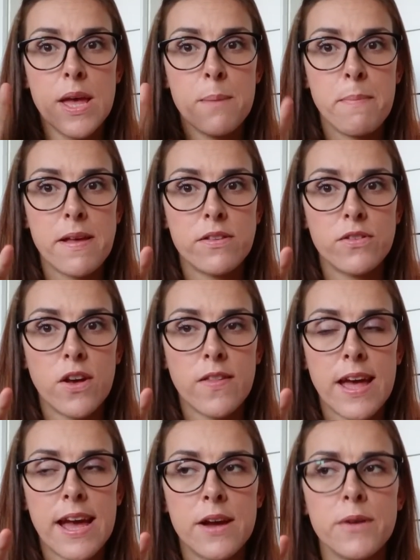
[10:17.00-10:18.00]
Better sort that
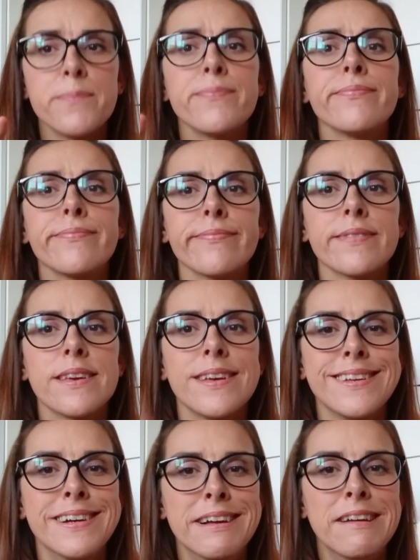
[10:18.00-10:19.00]
out.
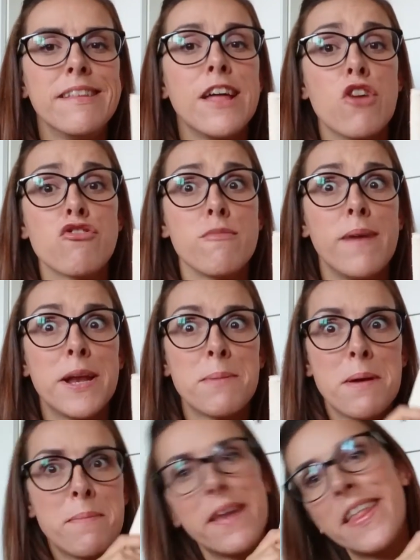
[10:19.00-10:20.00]
That's reminded me
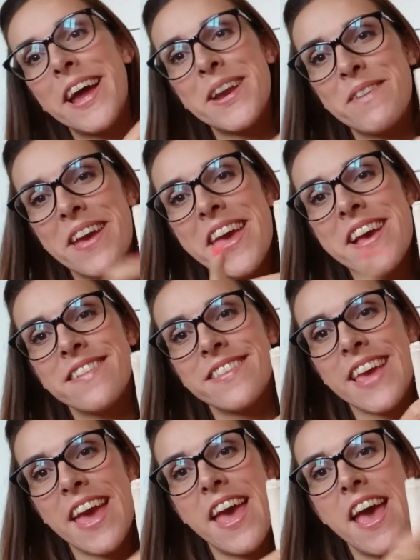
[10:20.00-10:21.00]
about that anyway. So
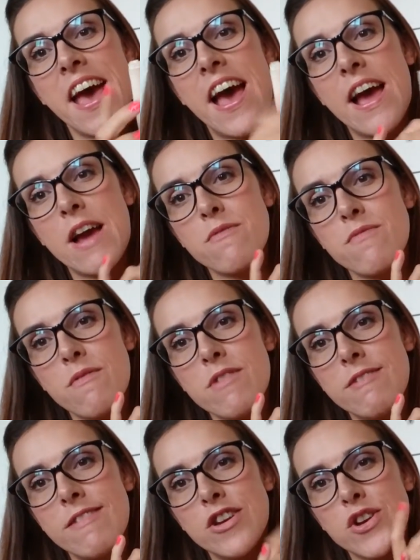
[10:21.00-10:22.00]
yeah, I really
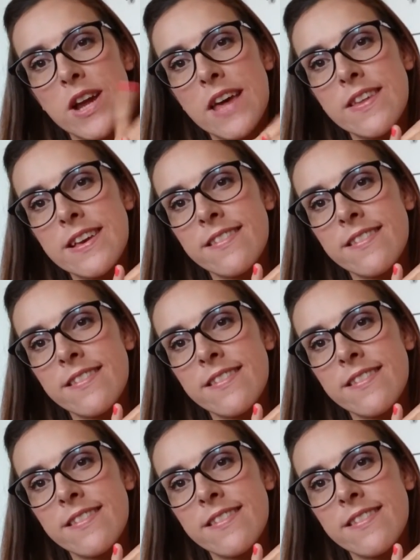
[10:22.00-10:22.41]
really do like this.